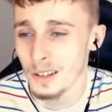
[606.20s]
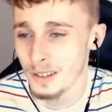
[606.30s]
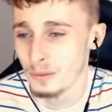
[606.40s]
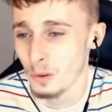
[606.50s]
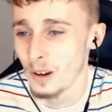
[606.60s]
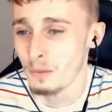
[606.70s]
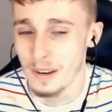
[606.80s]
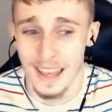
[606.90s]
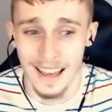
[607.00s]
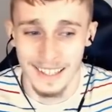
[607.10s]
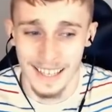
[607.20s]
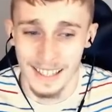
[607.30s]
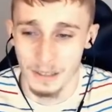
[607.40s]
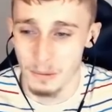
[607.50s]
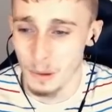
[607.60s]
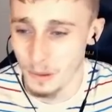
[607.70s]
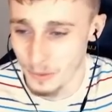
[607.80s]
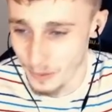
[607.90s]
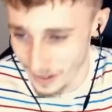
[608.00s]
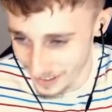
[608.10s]
What? When it actually ends up melting?
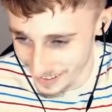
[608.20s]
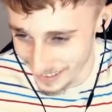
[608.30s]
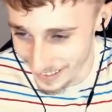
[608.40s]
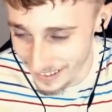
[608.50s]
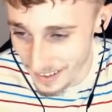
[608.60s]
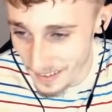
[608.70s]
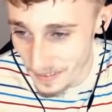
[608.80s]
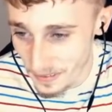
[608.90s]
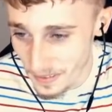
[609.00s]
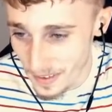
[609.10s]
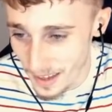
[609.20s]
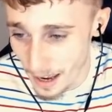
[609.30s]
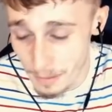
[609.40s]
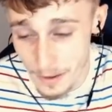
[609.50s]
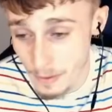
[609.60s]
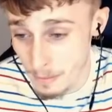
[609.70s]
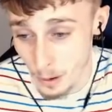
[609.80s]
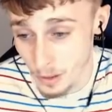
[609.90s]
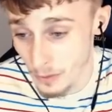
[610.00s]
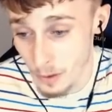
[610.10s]
For fuck's sake. I mean, if it
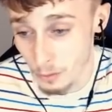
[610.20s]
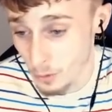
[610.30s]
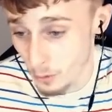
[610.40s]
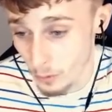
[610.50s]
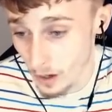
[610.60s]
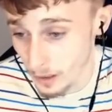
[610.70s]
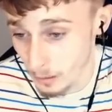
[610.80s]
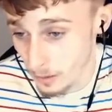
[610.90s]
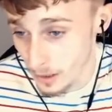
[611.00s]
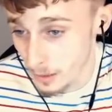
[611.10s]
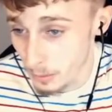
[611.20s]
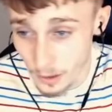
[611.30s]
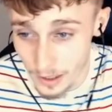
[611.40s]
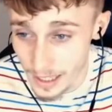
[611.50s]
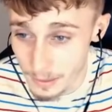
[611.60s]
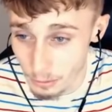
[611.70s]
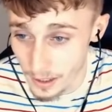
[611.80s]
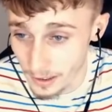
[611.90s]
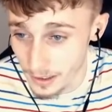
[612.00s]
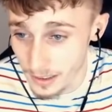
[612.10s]
melts, I think we're all fucked, to be honest, but let's pray
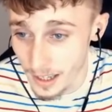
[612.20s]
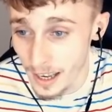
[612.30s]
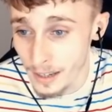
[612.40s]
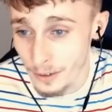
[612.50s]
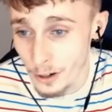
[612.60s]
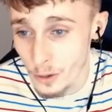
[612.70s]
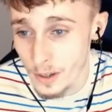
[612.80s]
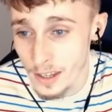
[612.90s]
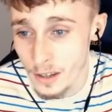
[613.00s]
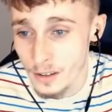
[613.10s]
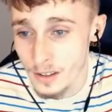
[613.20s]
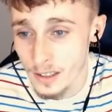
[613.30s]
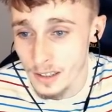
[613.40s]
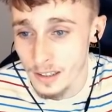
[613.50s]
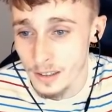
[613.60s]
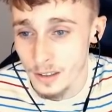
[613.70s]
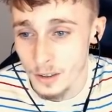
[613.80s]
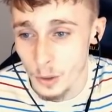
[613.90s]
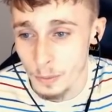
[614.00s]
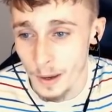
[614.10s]
it doesn't. And a very unique cuisine
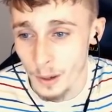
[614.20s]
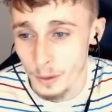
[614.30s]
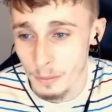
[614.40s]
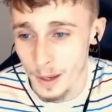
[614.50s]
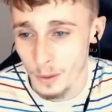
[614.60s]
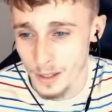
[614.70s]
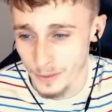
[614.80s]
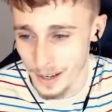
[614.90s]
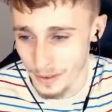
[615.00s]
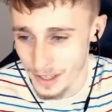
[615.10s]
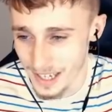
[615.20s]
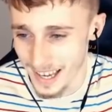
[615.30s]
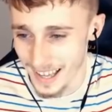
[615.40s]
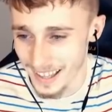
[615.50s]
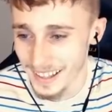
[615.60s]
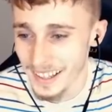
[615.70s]
shows penguin. Penguins have left the chat.